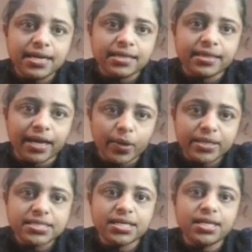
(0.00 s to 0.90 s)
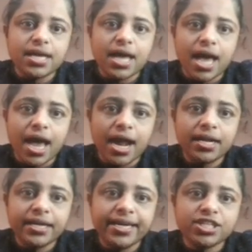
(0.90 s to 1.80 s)
the question, and
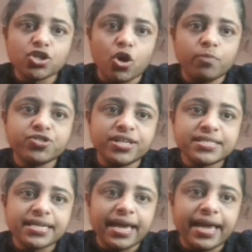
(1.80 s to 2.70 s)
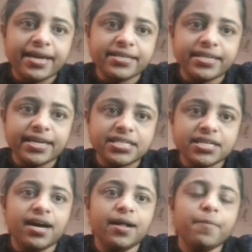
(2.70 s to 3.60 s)
each options in
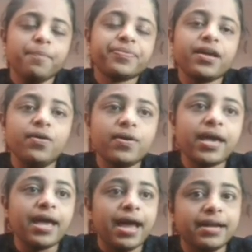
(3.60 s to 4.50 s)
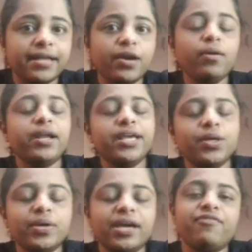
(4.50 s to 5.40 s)
detail. Okay, and then only
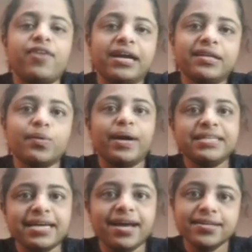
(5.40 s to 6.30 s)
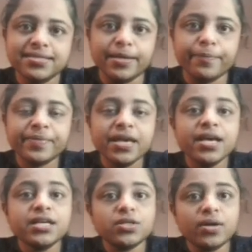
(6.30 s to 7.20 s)
you can find the right answer.
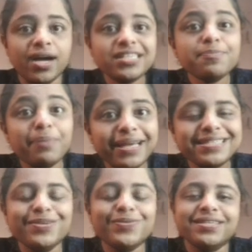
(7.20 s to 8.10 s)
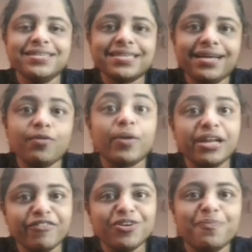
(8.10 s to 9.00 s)
So guys, please use this skill
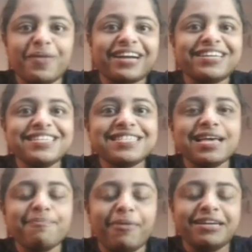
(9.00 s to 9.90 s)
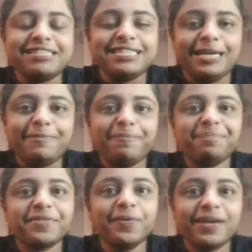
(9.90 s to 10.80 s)
whenever you practice part C.
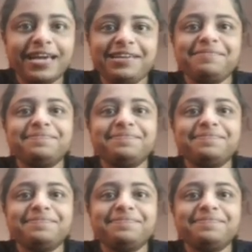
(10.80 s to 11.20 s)
Okay.